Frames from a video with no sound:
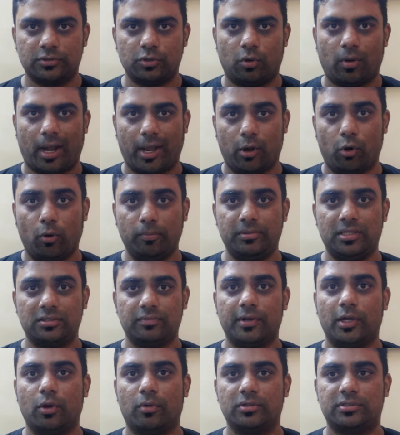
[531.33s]
So I hope this
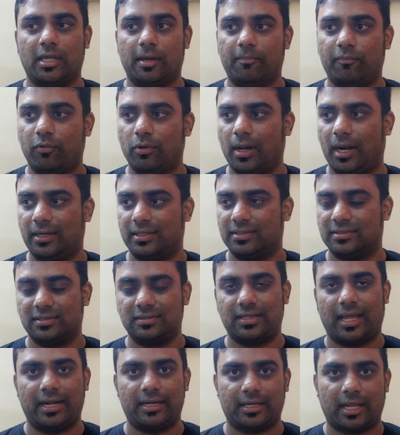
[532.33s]
video was helpful, and this
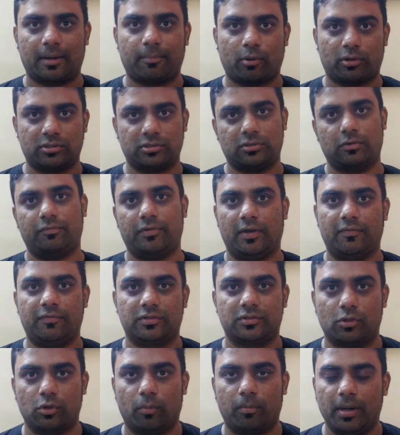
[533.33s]
is the entire process of
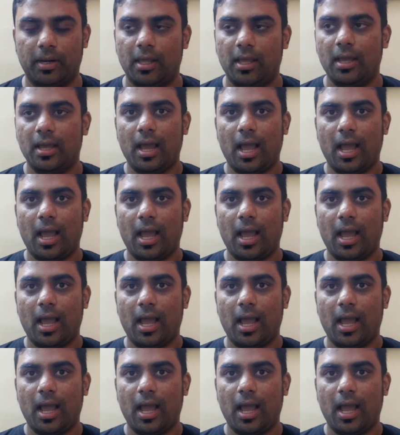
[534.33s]
VFS Global.